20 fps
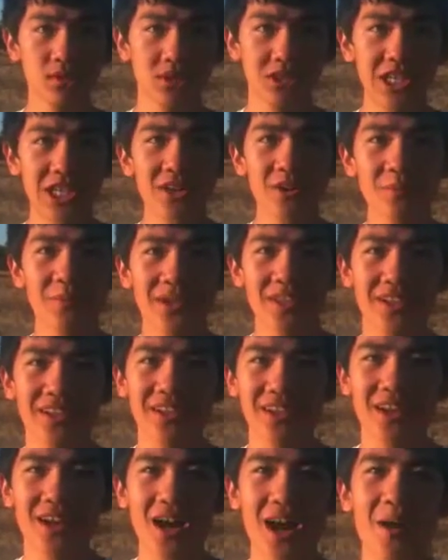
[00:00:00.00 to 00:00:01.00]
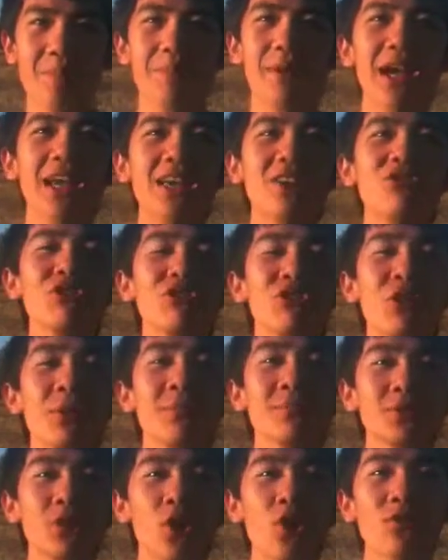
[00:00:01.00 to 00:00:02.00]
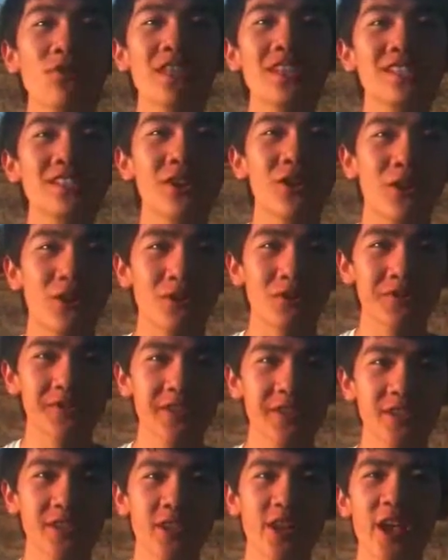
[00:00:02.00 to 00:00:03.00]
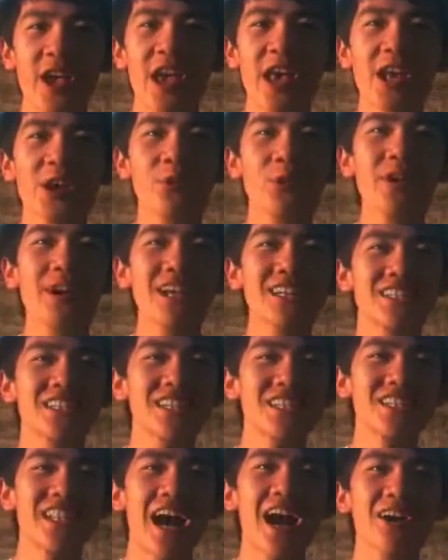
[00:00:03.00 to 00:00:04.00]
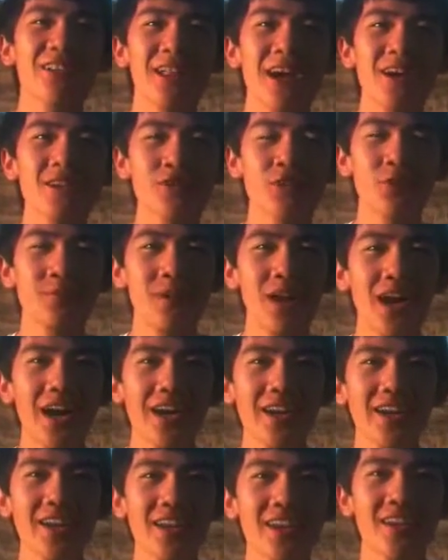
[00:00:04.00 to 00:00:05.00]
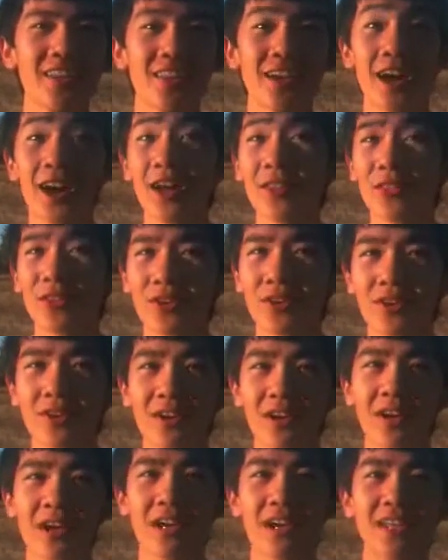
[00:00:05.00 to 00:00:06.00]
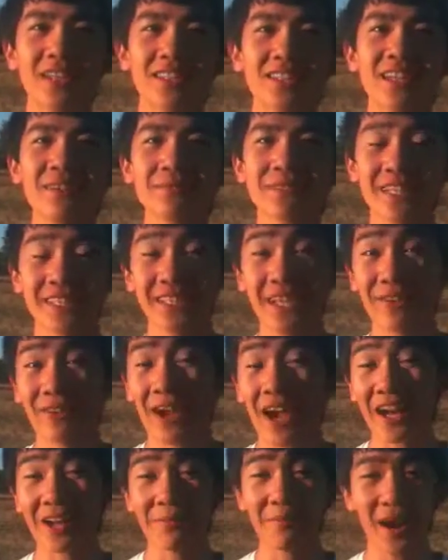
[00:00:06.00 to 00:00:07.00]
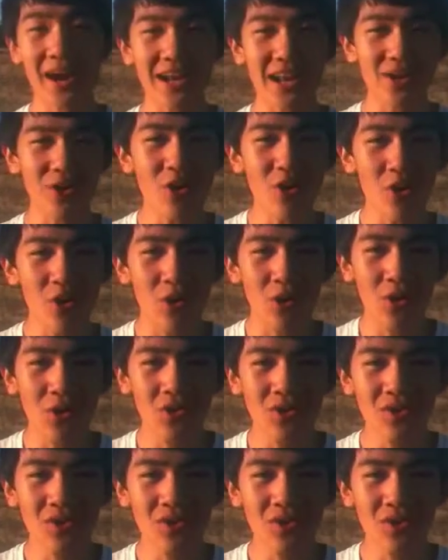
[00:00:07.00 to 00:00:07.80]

Gentlemen, I beg you to observe these girls. One has just now lost her mind. The other, it seems, has never had a mind at all.